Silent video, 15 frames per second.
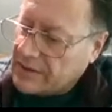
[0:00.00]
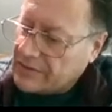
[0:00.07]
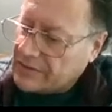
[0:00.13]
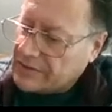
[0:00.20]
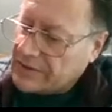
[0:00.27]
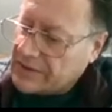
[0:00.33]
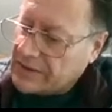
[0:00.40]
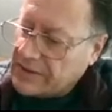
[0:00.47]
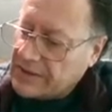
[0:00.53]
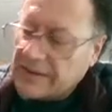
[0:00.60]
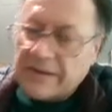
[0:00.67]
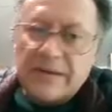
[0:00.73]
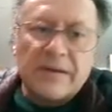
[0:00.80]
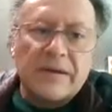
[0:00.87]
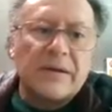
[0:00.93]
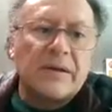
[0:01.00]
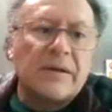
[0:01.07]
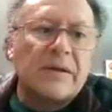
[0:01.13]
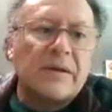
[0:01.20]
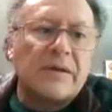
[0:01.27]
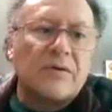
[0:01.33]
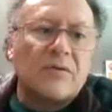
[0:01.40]
our t
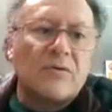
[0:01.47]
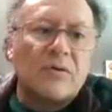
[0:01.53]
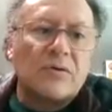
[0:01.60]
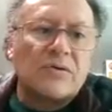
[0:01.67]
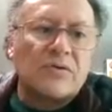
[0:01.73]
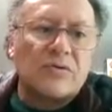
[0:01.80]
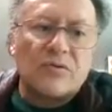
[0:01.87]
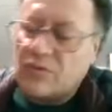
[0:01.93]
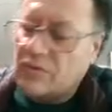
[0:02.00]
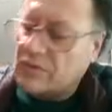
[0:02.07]
equals to